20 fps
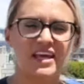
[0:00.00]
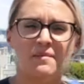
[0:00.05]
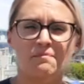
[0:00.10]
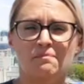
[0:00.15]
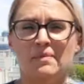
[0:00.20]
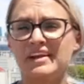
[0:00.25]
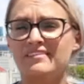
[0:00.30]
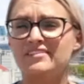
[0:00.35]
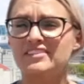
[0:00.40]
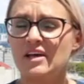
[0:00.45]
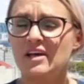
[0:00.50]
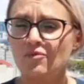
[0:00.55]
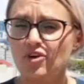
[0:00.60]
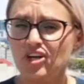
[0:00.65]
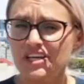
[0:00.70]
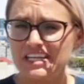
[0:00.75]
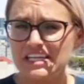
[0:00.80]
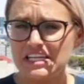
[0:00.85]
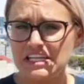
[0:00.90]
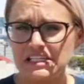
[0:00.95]
But if
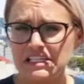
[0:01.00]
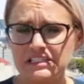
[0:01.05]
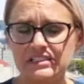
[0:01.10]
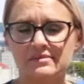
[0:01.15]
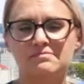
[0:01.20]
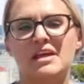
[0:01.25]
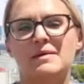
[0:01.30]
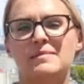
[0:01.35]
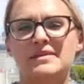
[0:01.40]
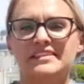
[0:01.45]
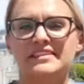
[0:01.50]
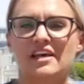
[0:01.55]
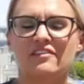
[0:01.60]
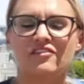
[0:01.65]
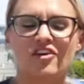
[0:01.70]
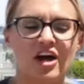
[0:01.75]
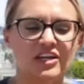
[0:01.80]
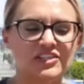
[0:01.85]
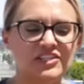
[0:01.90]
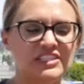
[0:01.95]
someone is maybe
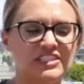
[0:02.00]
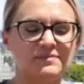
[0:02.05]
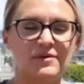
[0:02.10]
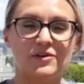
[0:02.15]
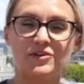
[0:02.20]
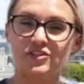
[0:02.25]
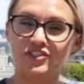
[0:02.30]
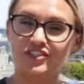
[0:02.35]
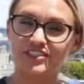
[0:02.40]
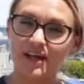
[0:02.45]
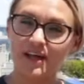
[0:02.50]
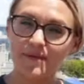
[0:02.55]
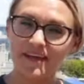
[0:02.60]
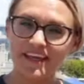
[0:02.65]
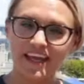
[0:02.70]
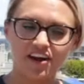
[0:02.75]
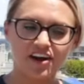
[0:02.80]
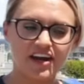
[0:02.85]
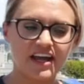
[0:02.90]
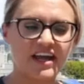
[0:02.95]
self-conscious about their stomach
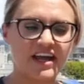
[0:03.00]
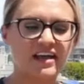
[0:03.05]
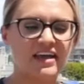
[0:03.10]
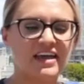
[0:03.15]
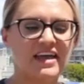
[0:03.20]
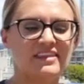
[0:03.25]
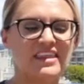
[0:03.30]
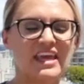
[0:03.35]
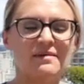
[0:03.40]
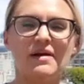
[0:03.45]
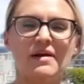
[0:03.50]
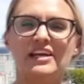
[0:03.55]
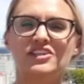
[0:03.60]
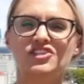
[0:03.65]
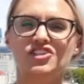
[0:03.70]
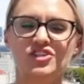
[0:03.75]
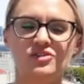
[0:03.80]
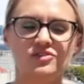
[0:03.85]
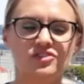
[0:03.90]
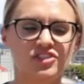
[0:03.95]
area, they might
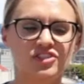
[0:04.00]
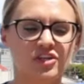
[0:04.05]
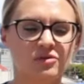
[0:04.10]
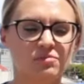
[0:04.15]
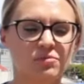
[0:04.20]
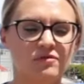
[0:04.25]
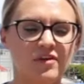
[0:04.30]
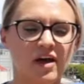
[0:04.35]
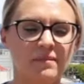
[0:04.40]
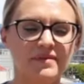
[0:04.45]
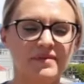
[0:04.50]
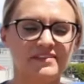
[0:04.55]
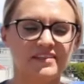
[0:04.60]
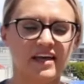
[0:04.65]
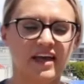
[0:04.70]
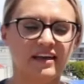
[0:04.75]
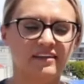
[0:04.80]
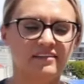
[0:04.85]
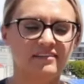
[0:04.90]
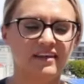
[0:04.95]
choose to move up a
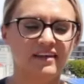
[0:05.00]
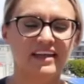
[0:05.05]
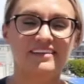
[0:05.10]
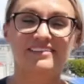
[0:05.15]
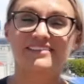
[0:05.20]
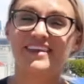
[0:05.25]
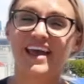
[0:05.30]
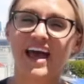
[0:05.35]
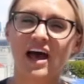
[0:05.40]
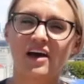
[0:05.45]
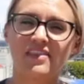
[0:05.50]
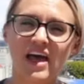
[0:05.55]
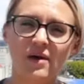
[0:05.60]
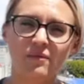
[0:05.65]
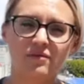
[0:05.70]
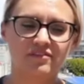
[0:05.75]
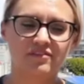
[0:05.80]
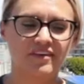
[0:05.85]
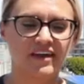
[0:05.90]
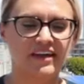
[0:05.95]
size and see how that
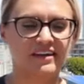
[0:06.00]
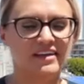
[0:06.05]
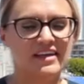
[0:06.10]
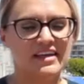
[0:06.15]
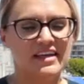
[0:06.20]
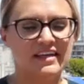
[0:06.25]
would fit.